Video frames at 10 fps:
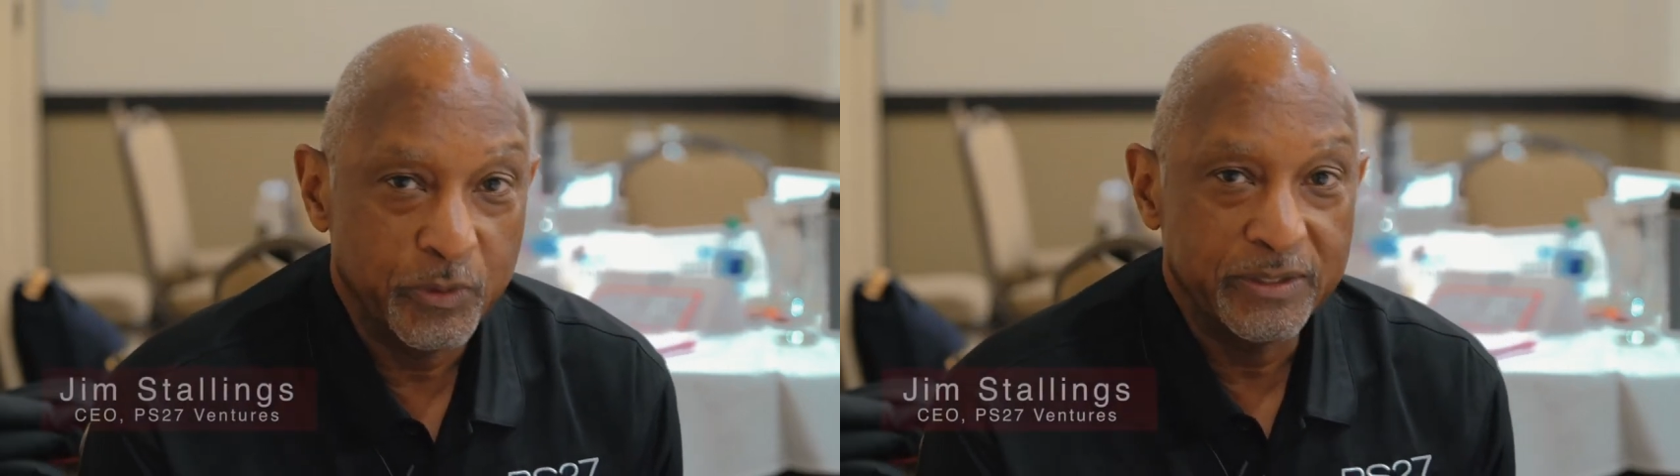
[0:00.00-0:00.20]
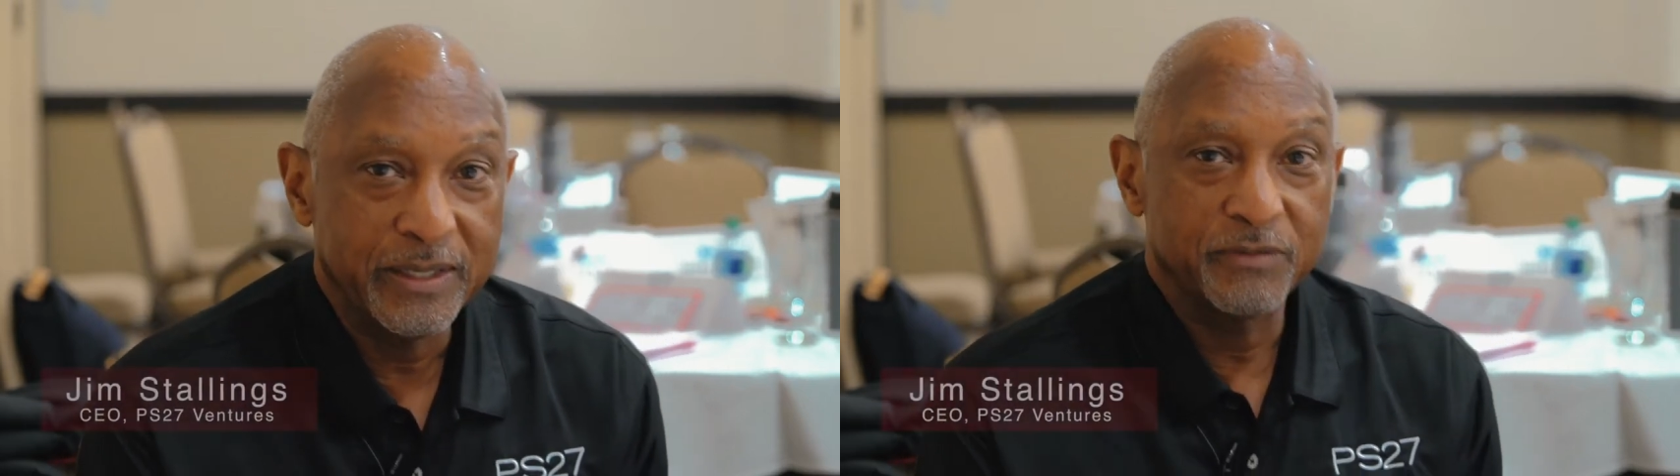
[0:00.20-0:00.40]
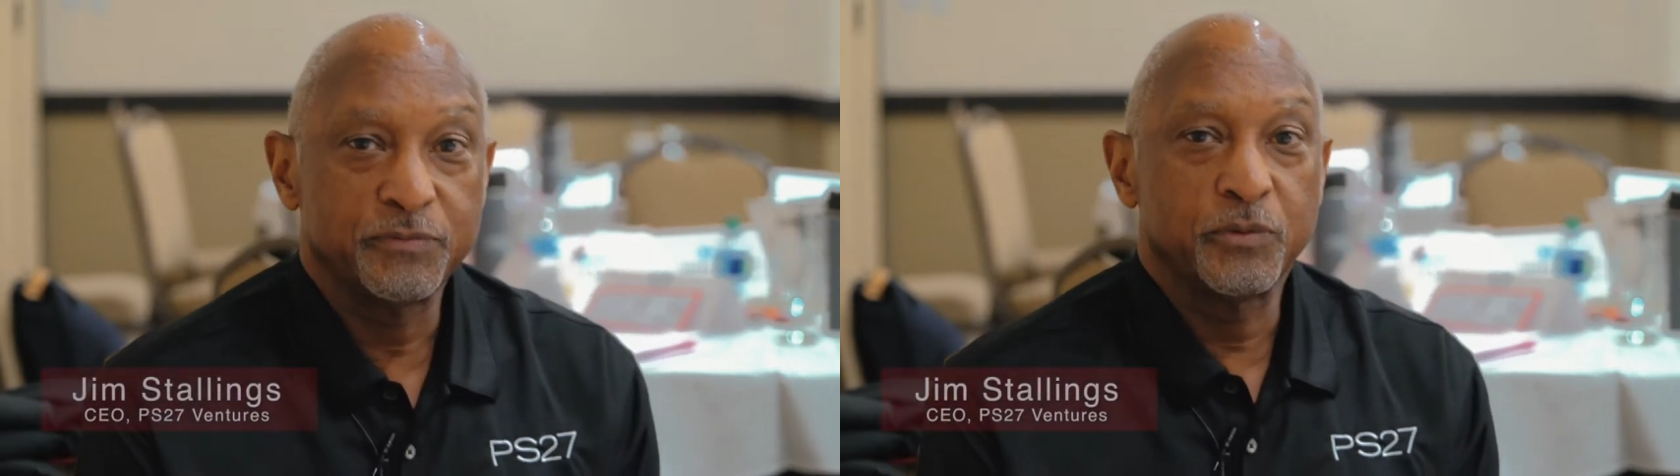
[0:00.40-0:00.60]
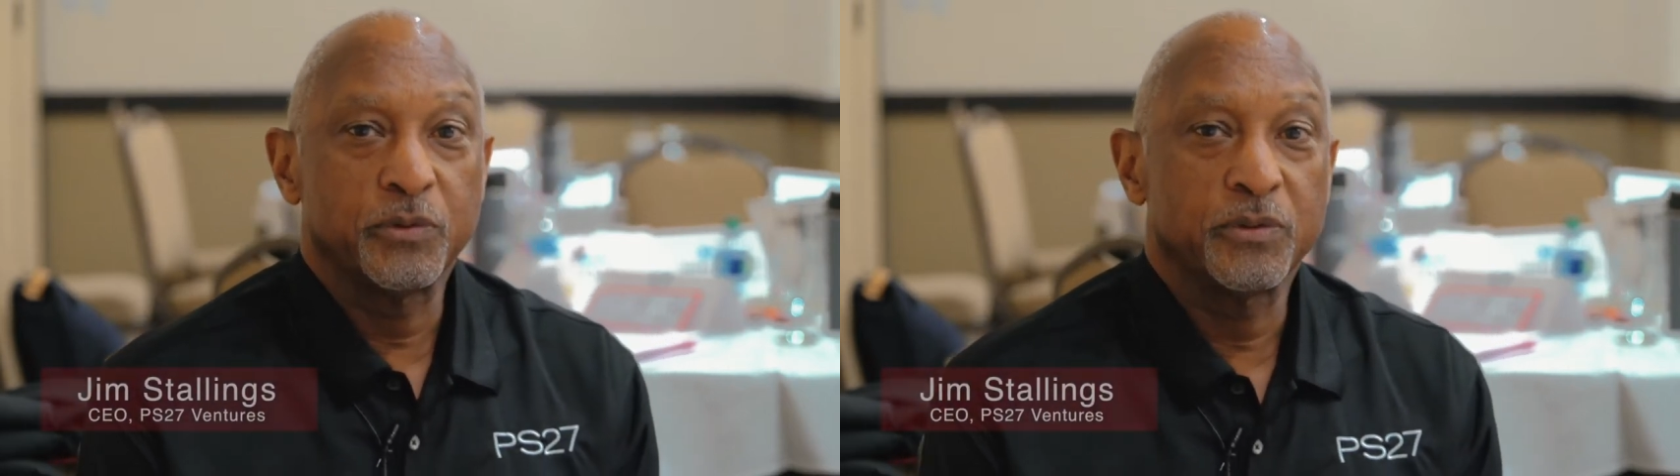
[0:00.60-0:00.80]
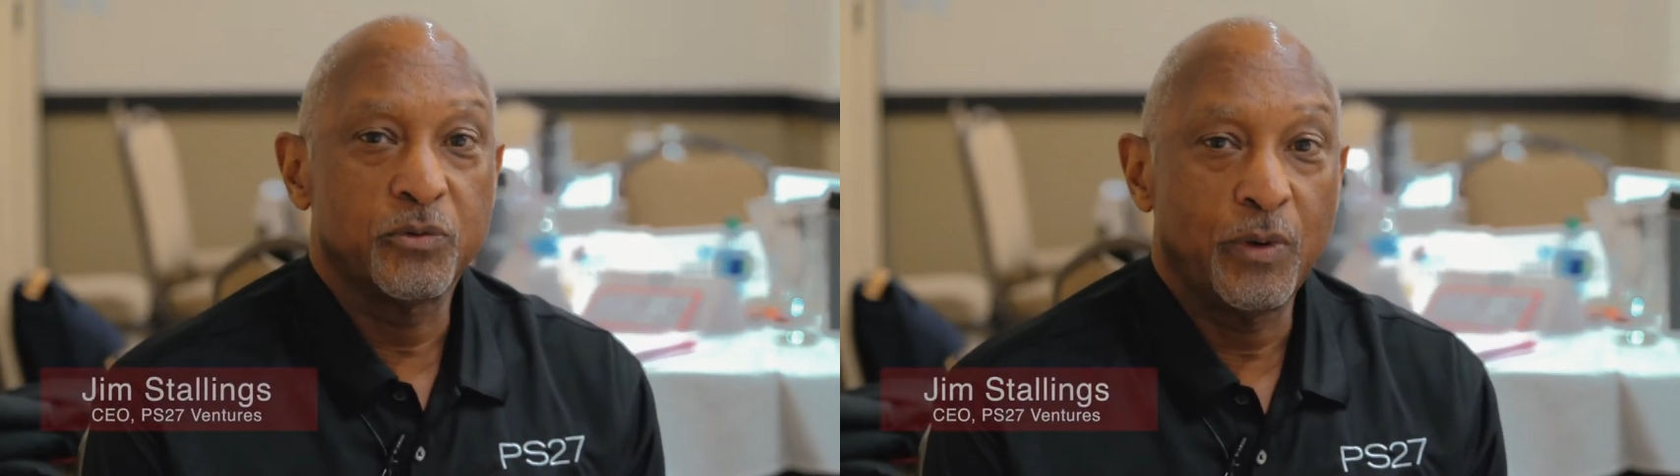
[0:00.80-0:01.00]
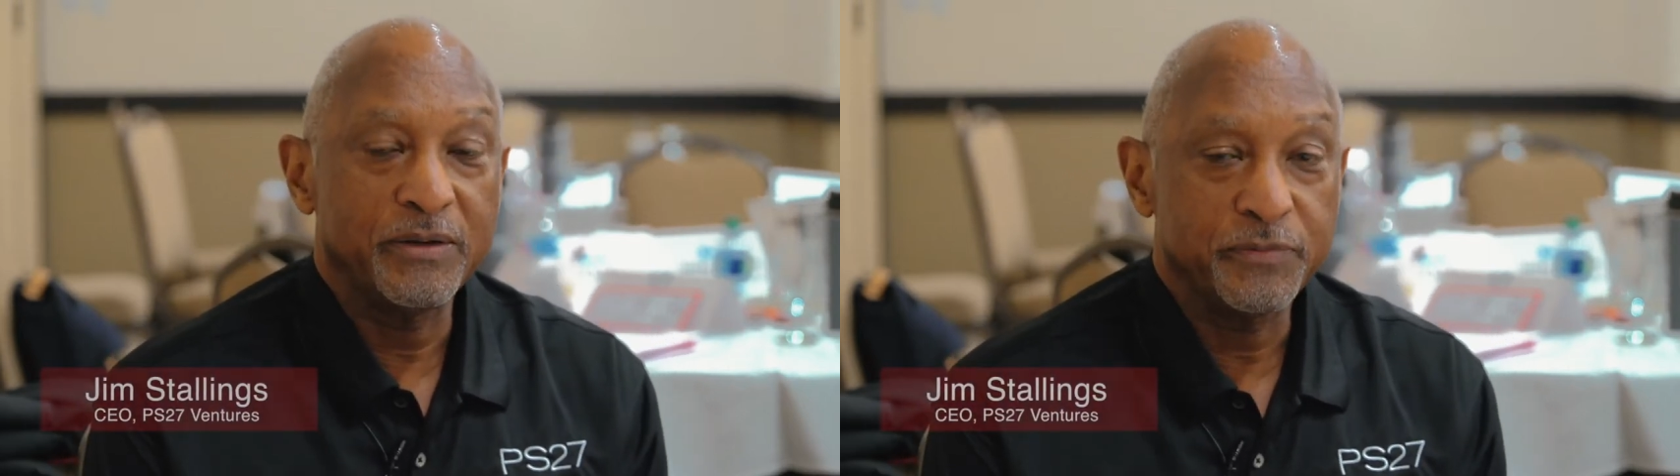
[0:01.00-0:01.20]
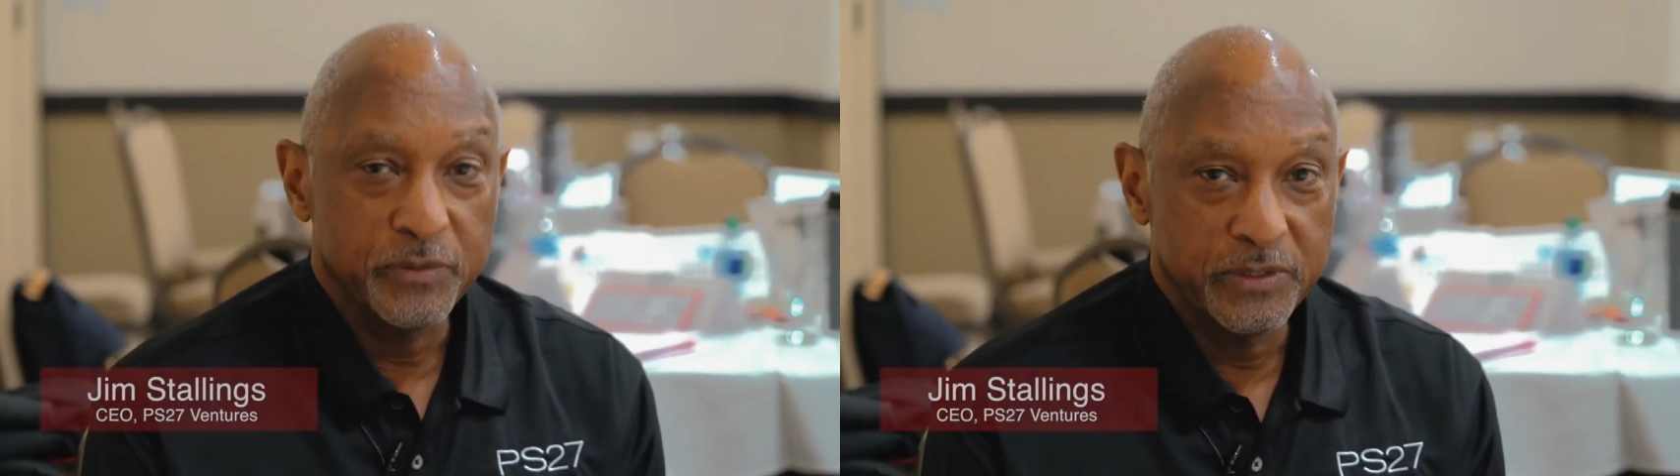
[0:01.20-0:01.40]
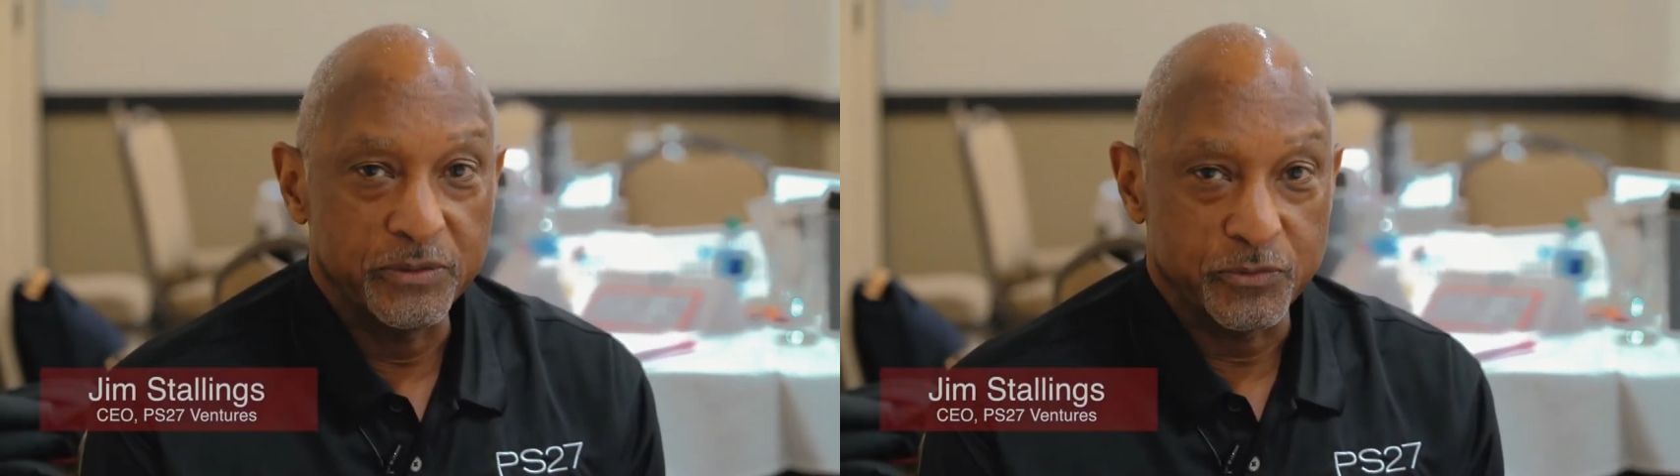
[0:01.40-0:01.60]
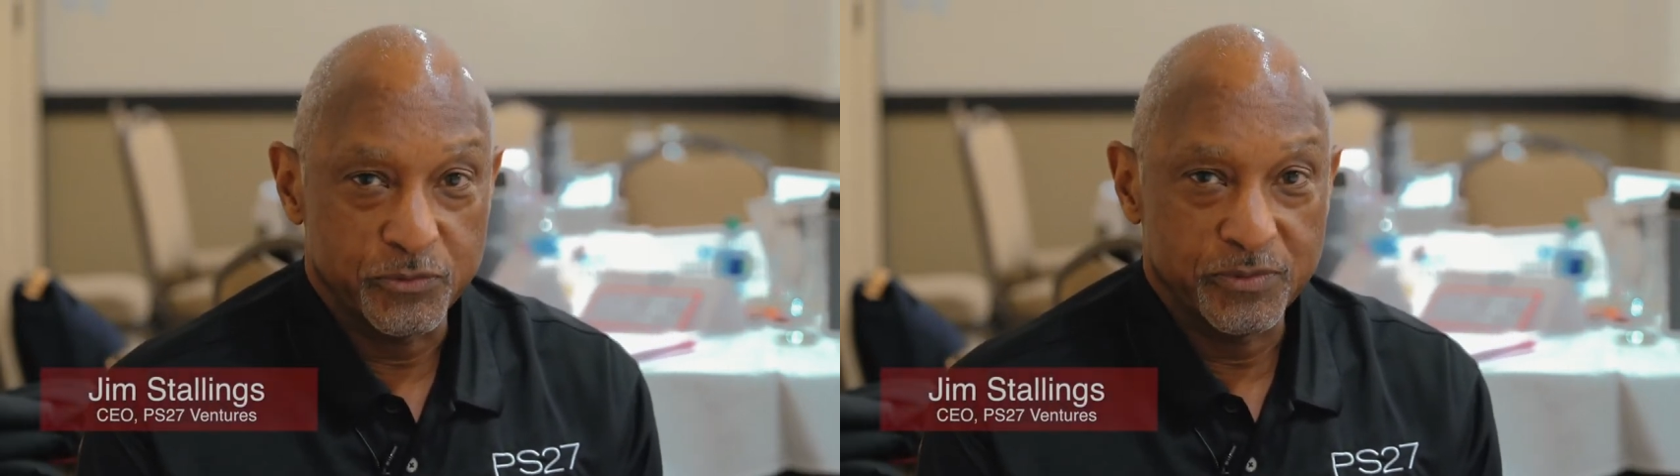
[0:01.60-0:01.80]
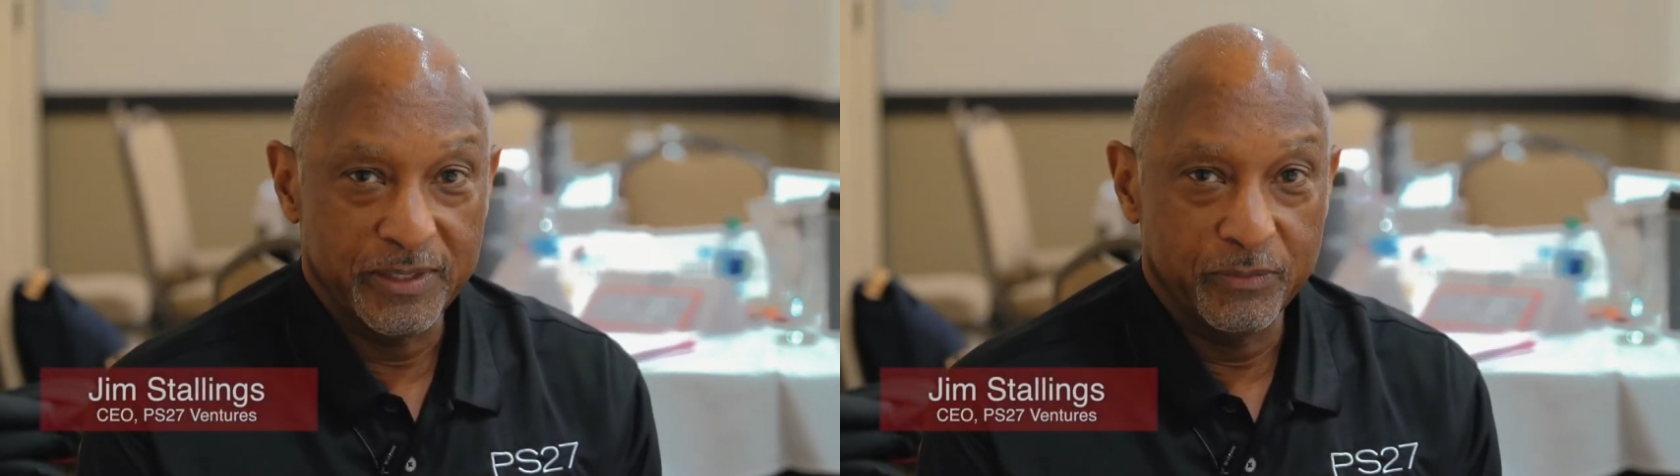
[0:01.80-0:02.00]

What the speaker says: Week now for quite a few years,